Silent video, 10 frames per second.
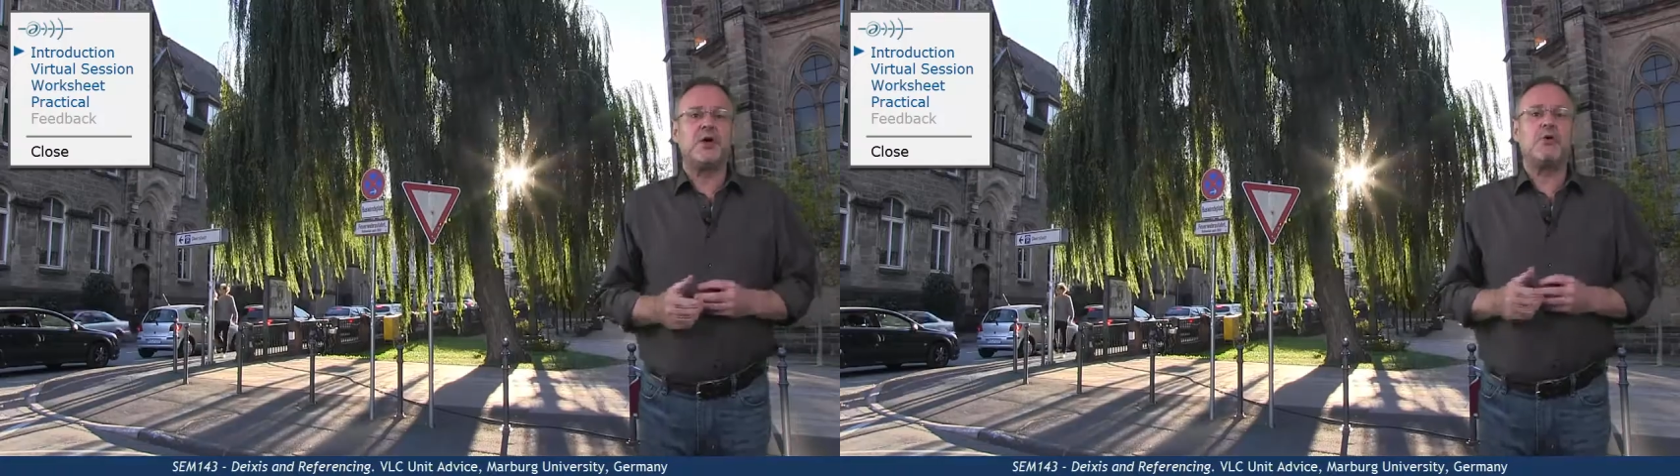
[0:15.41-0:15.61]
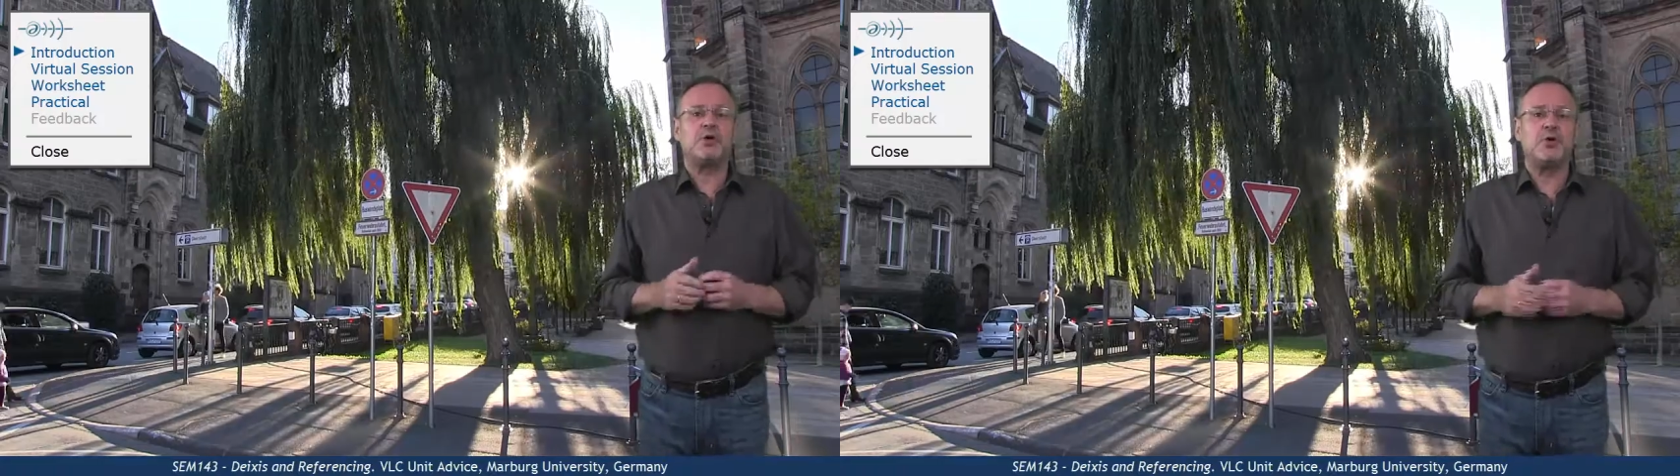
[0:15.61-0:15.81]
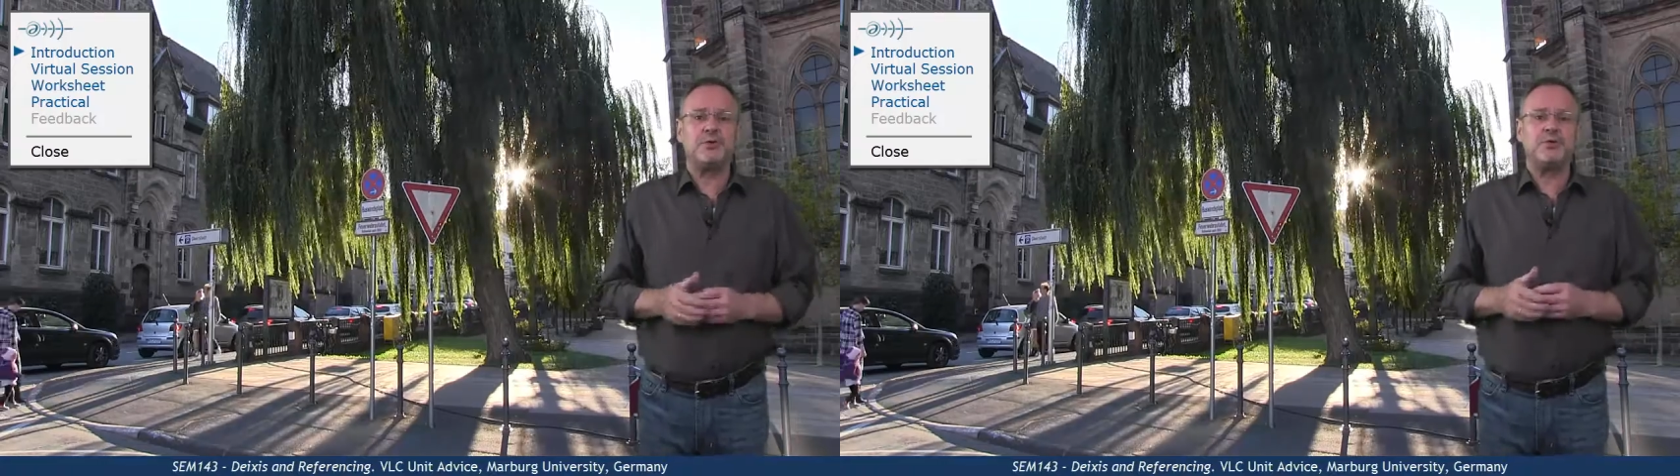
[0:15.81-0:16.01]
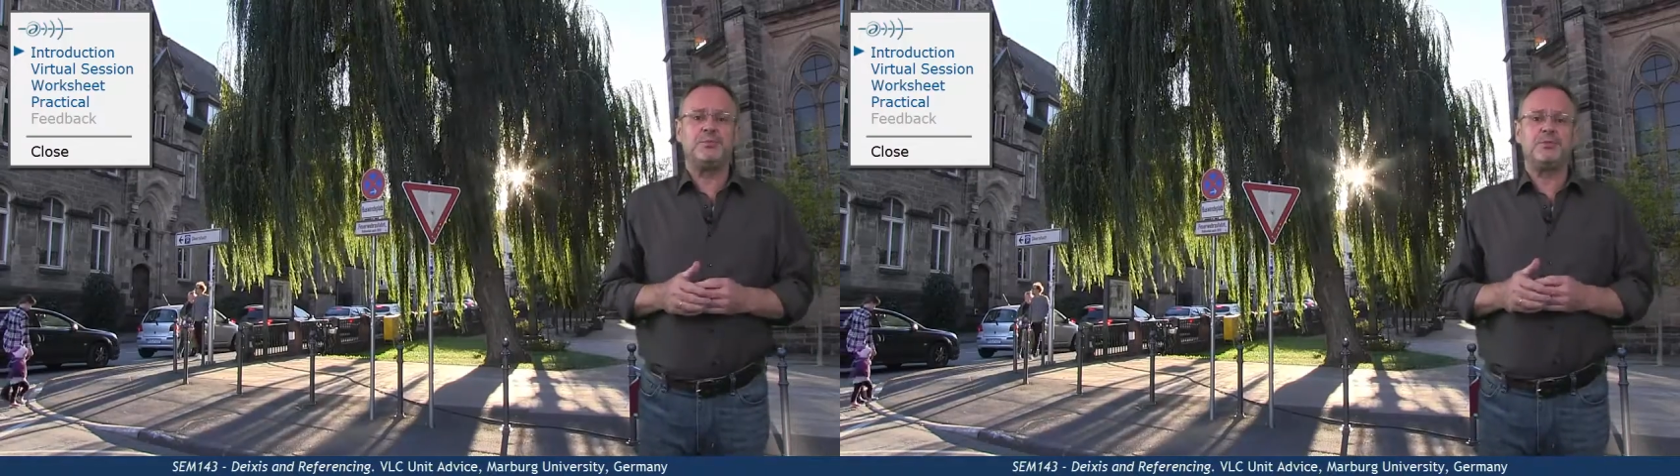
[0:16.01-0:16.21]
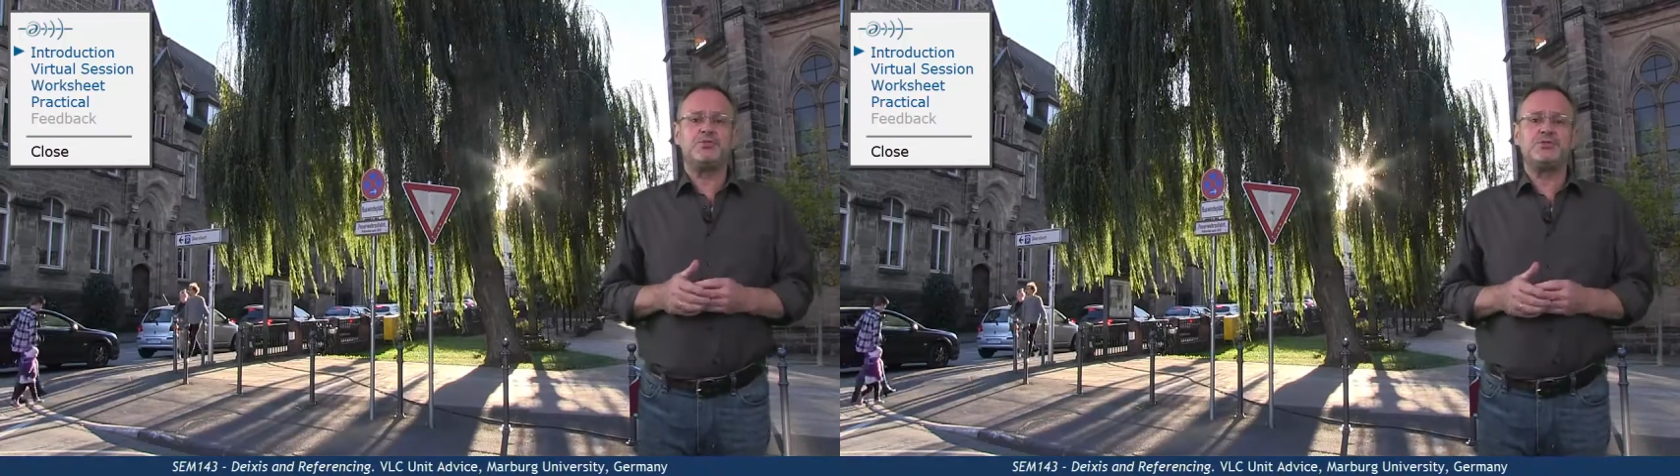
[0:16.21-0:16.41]
our
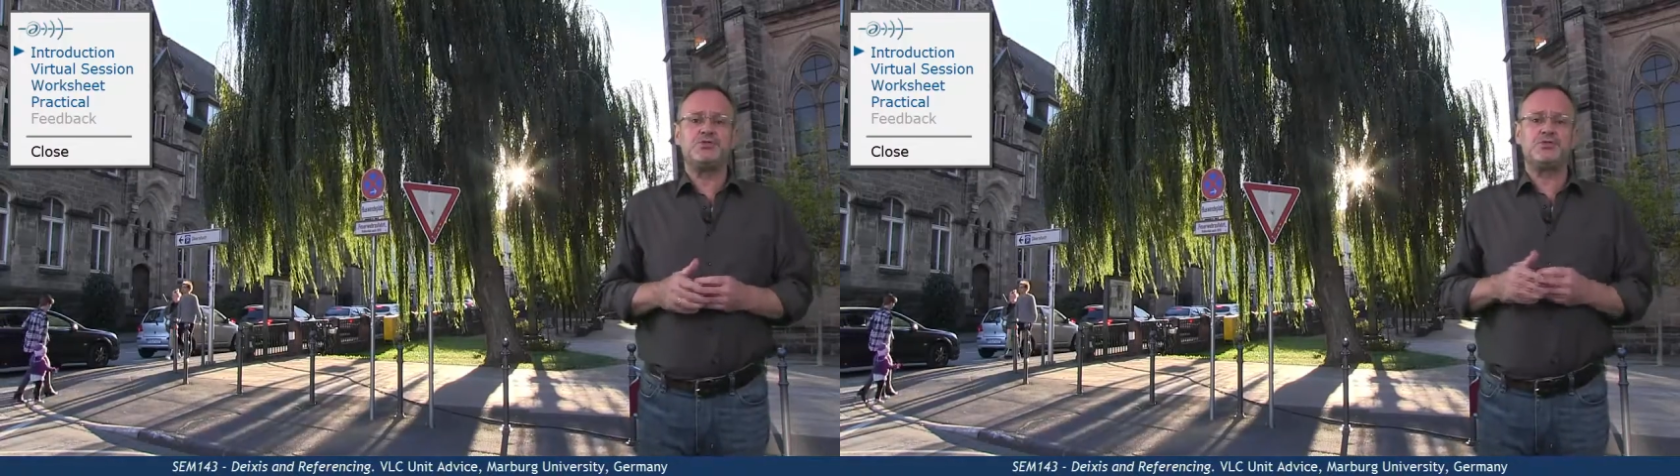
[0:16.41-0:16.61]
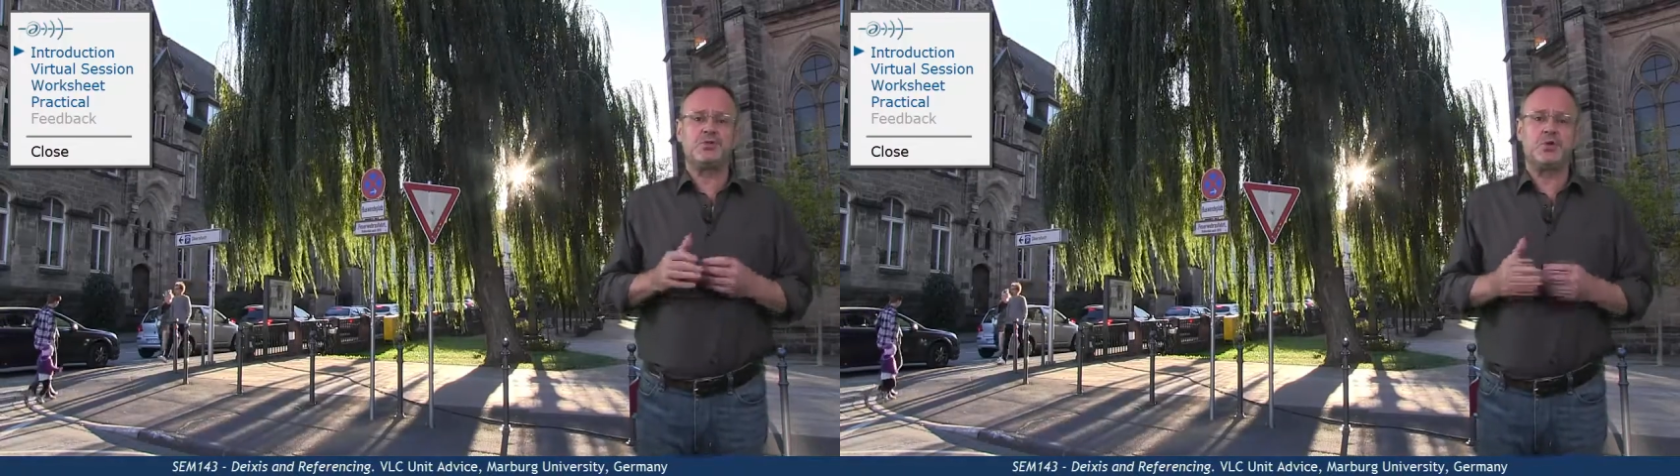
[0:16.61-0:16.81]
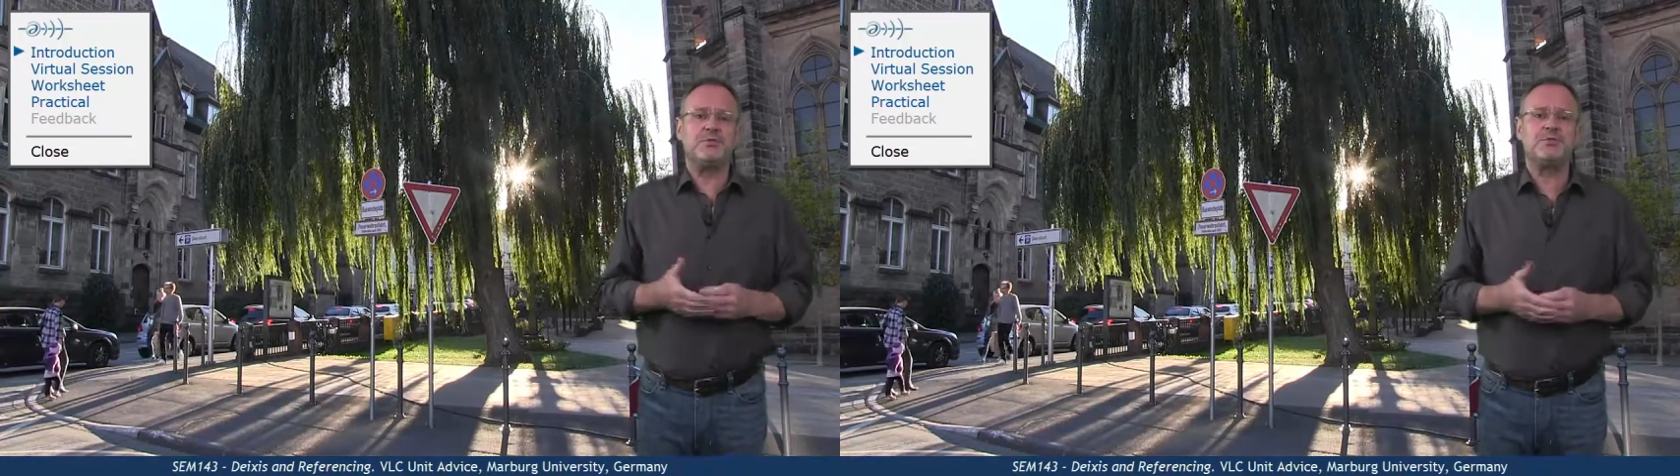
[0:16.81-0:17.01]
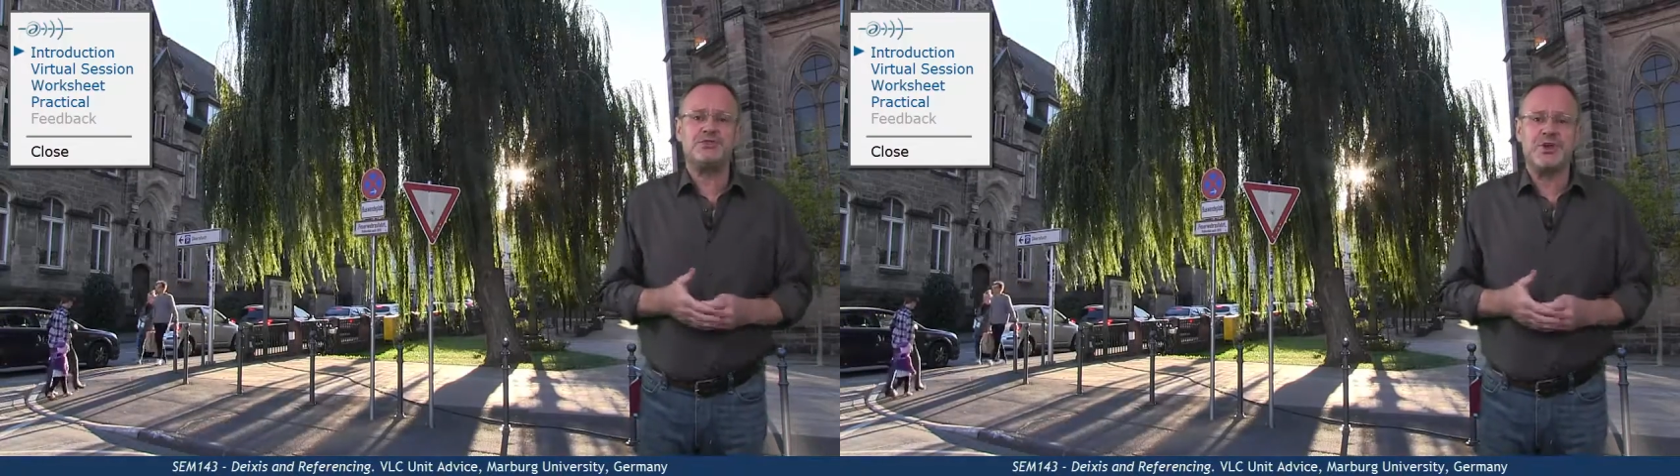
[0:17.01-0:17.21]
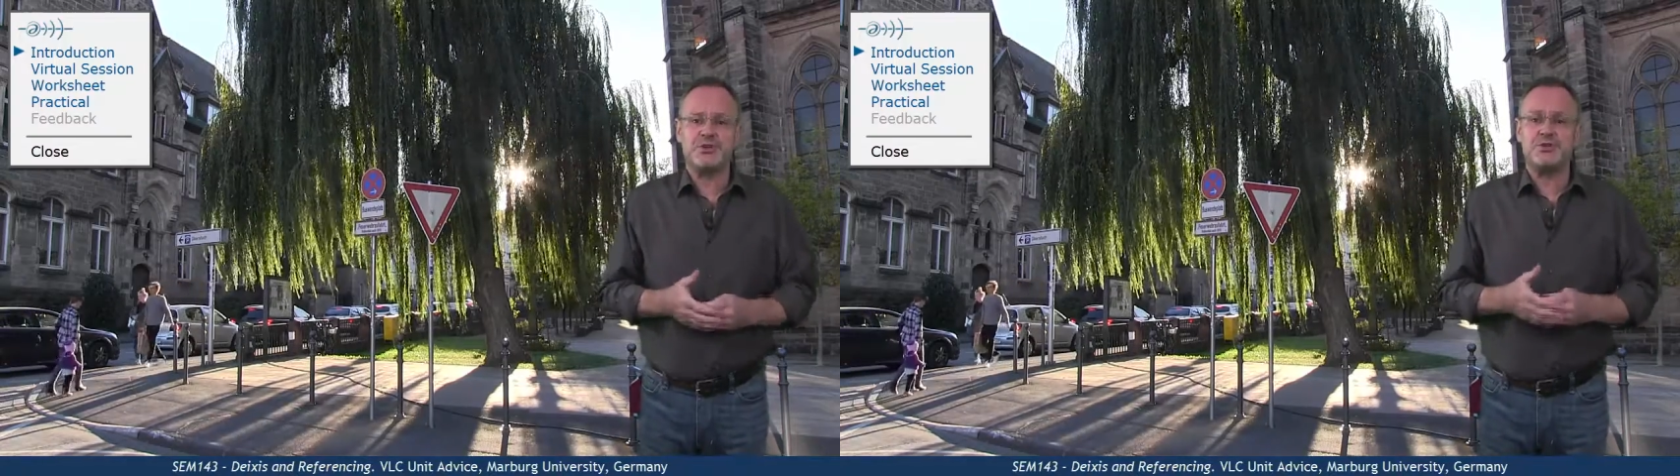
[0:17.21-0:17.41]
contributions to
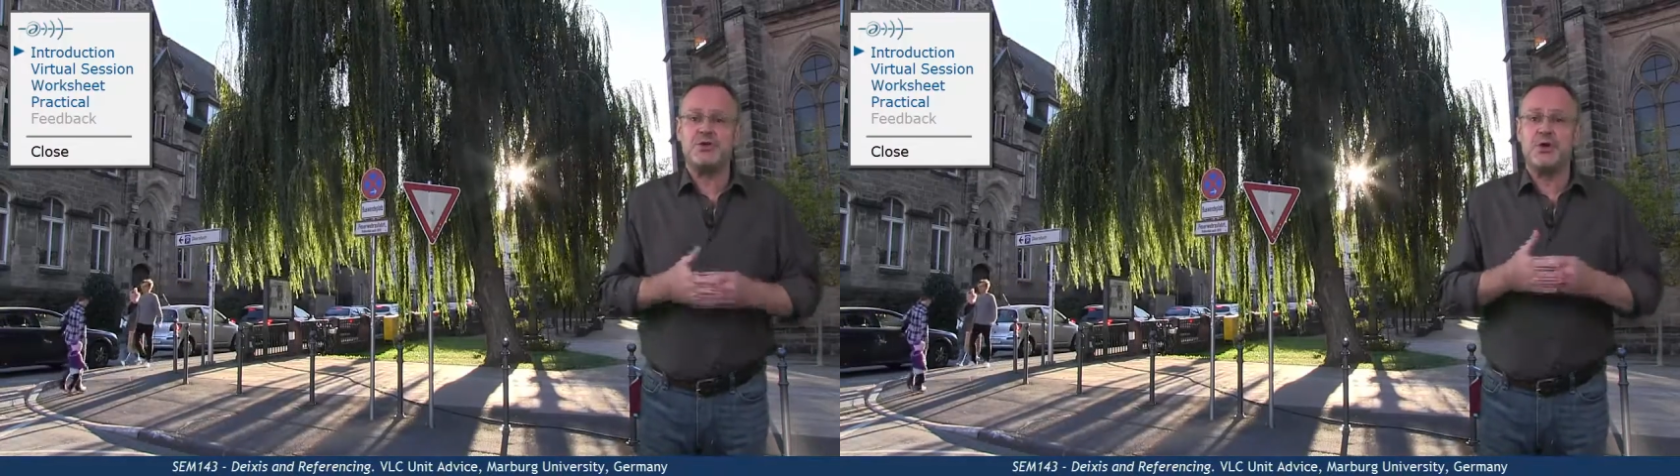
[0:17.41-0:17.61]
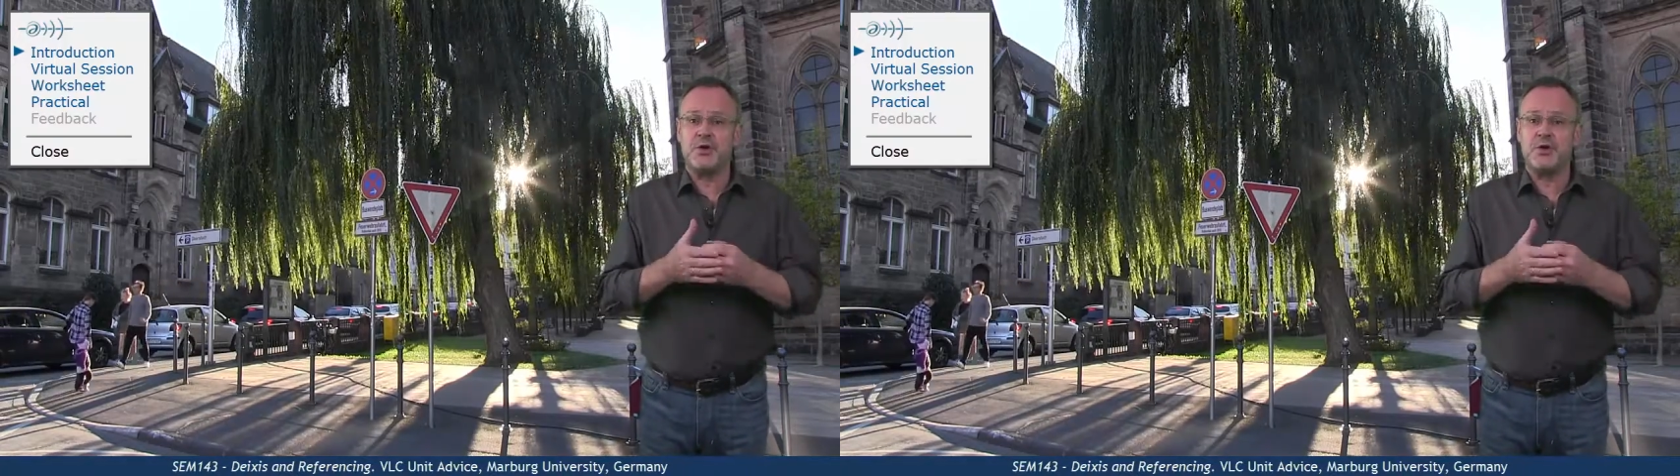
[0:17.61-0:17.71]
conversation